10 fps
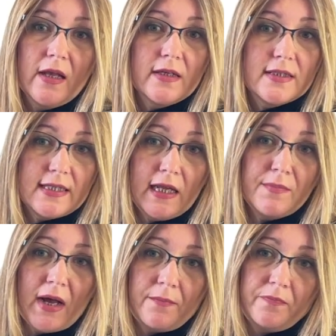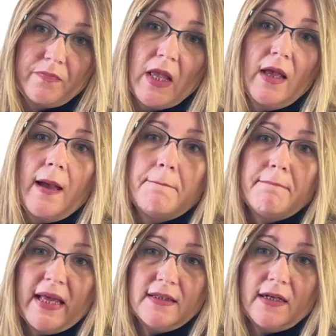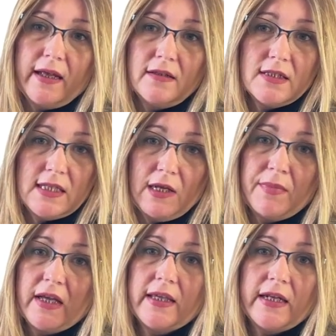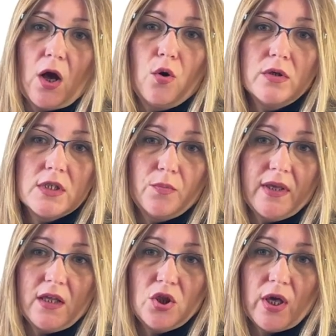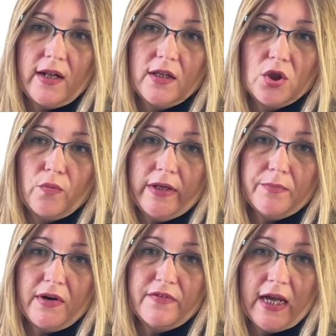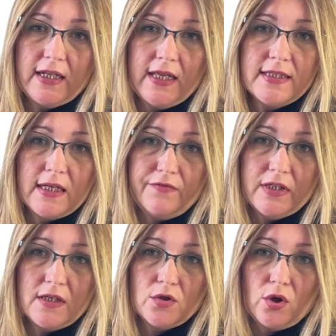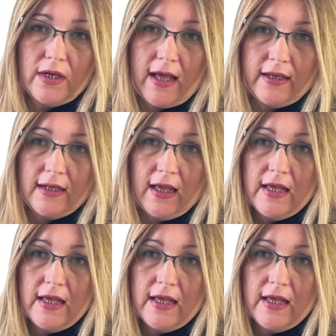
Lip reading: Stigma. Mental health stigma can also be a challenge when providing services online.